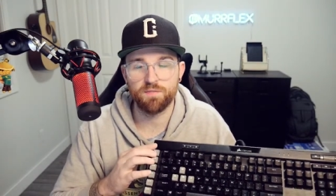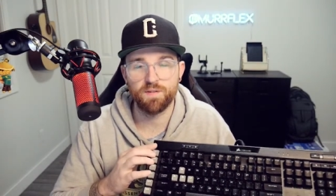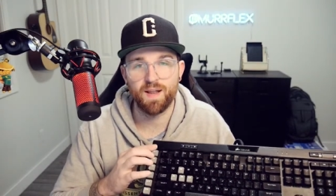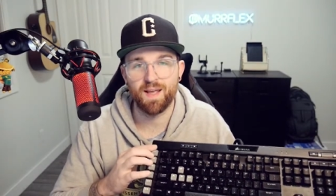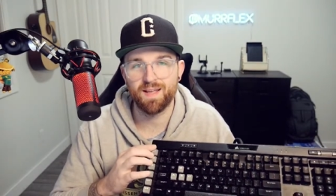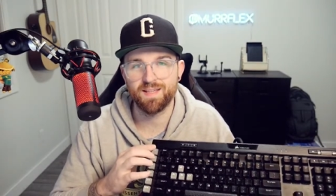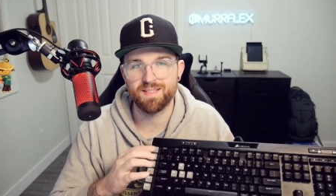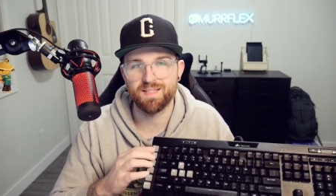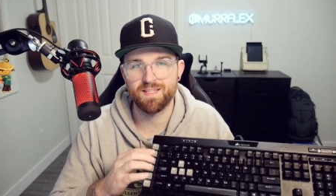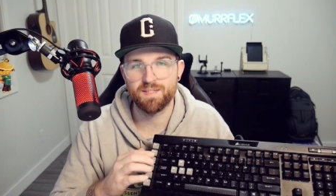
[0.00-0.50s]
it
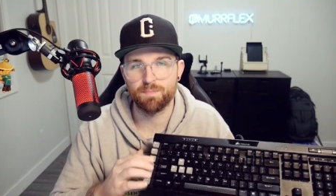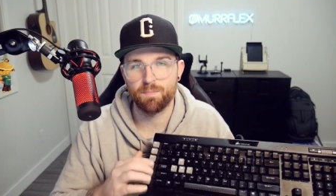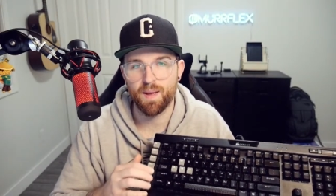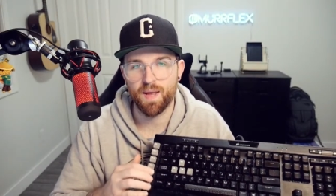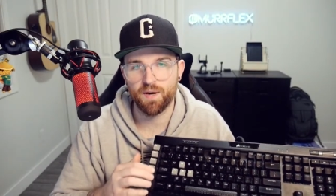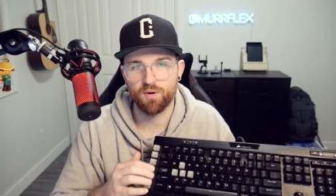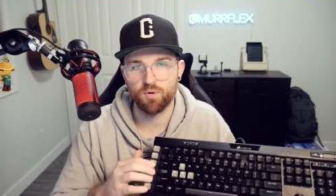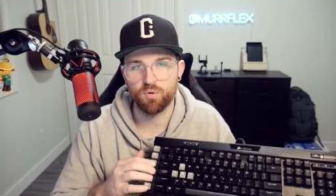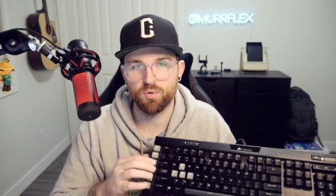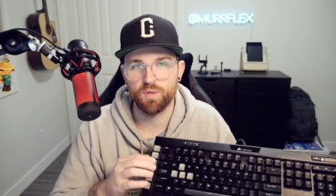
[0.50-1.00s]
has these
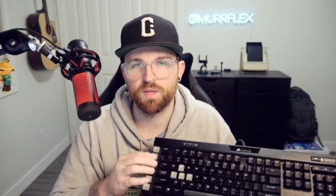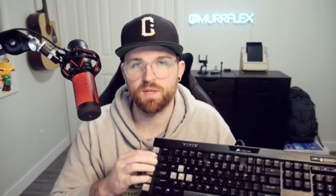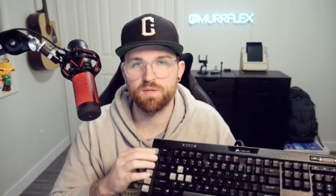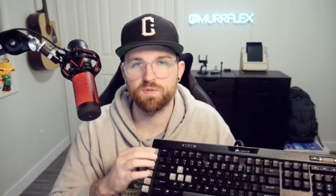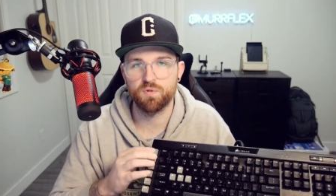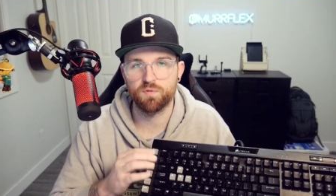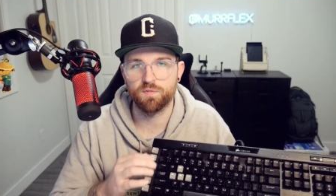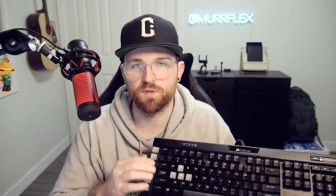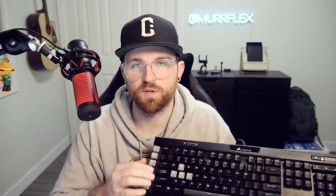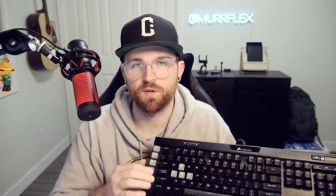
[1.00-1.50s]
macro keys
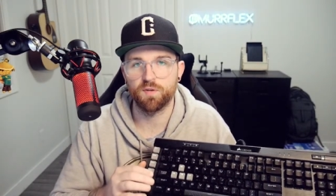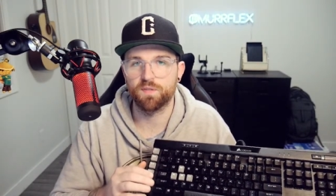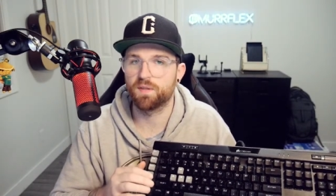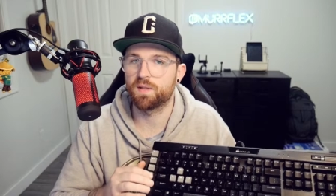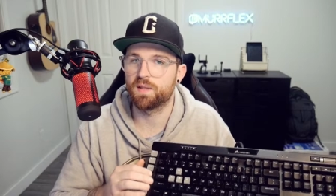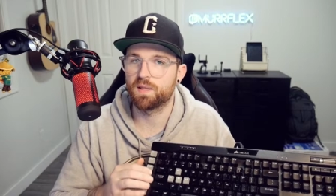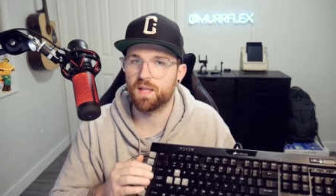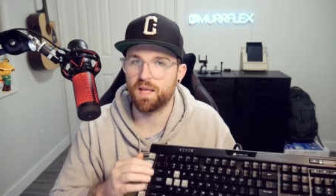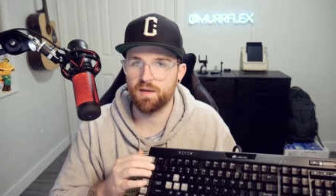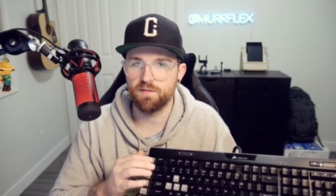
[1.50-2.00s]
over here on the
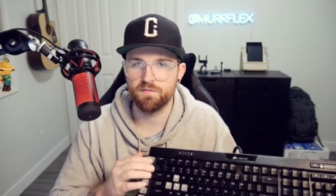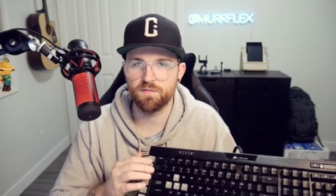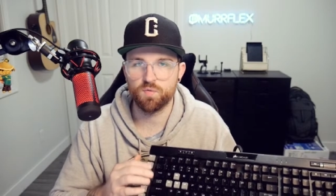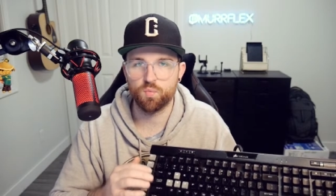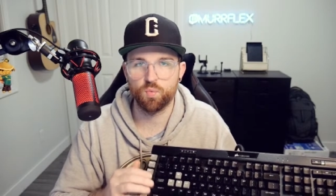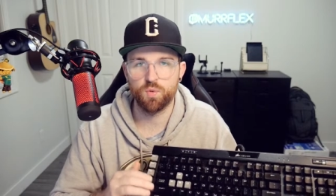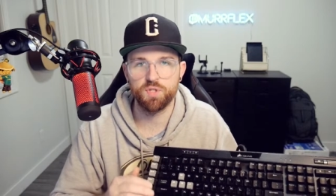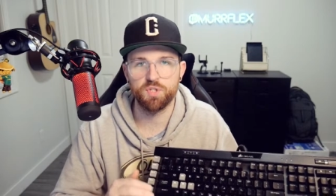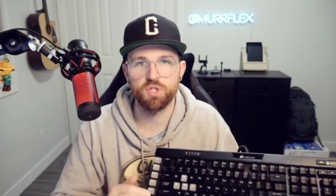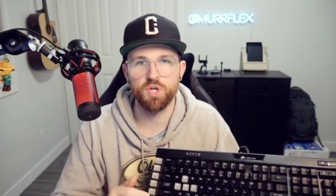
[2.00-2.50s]
left,
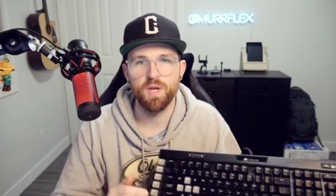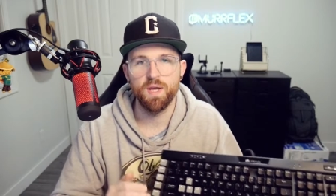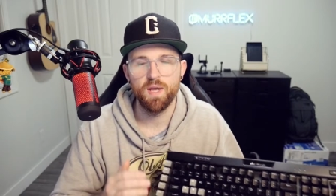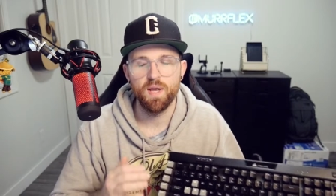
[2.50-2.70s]
which